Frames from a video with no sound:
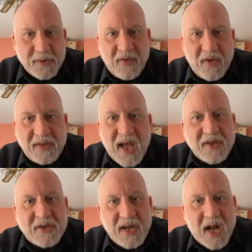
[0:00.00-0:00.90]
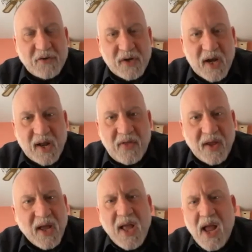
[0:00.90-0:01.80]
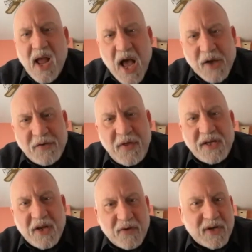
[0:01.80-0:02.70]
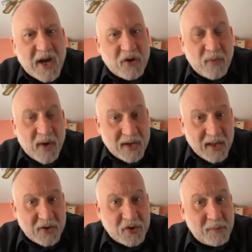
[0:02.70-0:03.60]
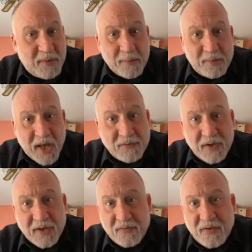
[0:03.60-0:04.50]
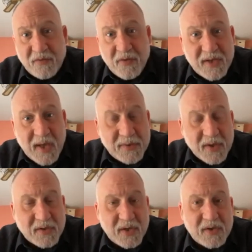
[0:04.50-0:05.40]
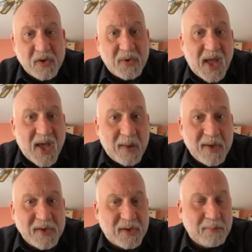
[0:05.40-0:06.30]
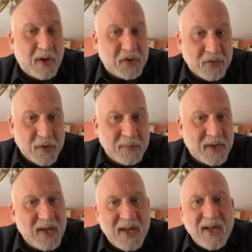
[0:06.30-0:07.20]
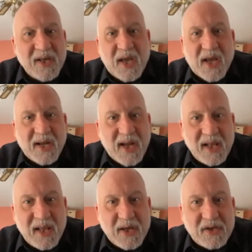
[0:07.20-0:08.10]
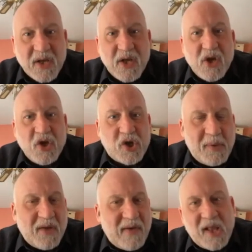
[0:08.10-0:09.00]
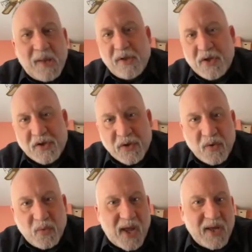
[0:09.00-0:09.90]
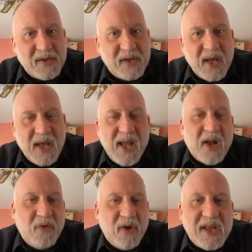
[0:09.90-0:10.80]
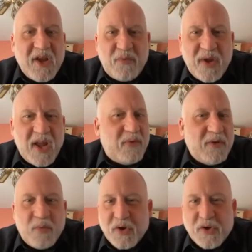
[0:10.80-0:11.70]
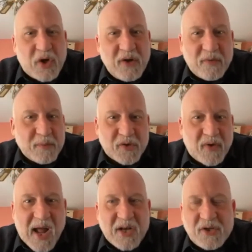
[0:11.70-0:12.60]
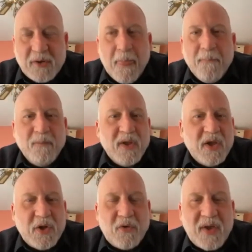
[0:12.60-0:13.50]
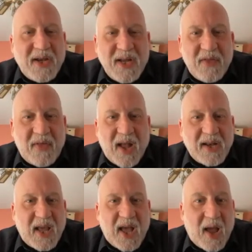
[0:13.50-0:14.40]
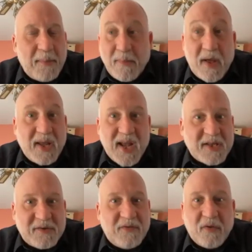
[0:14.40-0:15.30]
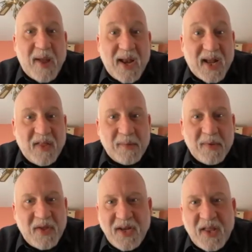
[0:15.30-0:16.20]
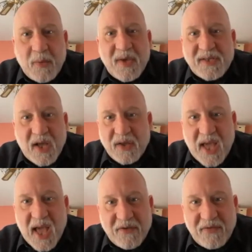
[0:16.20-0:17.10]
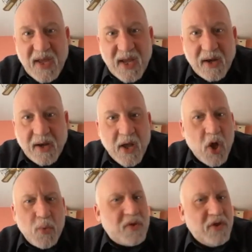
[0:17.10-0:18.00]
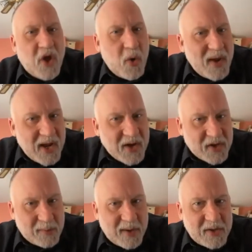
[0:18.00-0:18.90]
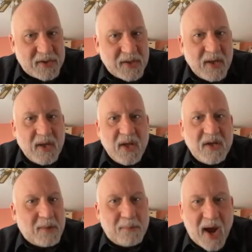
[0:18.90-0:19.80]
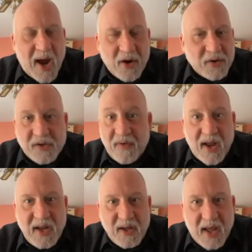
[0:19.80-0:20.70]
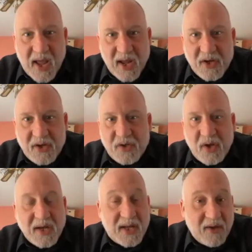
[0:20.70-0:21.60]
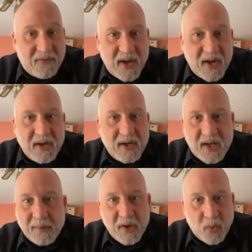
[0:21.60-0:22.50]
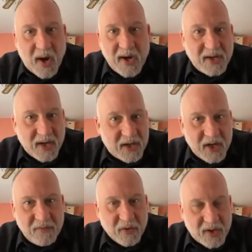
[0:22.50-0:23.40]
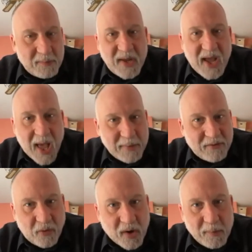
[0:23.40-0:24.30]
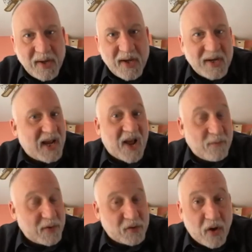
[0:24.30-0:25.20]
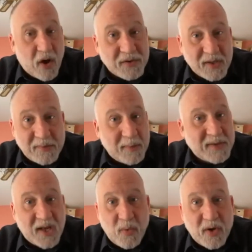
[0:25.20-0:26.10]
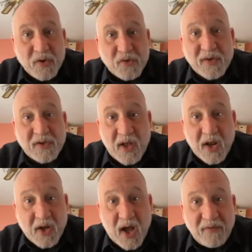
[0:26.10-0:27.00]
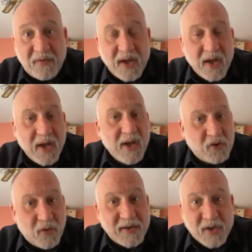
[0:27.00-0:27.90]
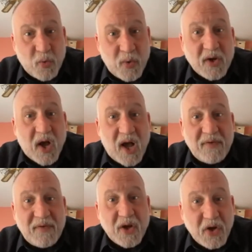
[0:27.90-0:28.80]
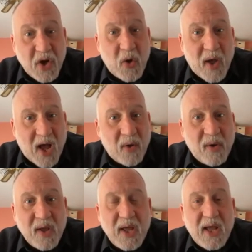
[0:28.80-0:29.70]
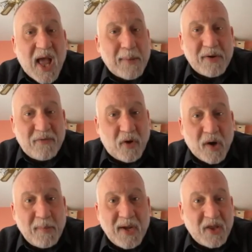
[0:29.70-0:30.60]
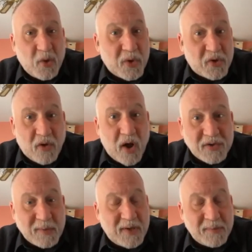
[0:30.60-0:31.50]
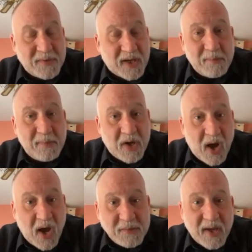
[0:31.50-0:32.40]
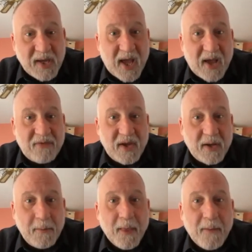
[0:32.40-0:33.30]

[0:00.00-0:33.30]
And I think that's a natural kind of thing. I also think different kind of regulation should be in place for different substances. So cannabis and mushrooms and psychedelics should be available in certain ways. And really, if we were starting from scratch, you know, the idea that, I mean, I'm not against for banning anything, but the idea that we sell caffeine with no age limits to minors of any age, and caffeine can be quite addictive or can be habit forming and can have withdrawal symptoms. Anyone who drinks a lot of coffee, tries to quit coffee, can know how habit forming and the withdrawal symptoms that can be caused by caffeine.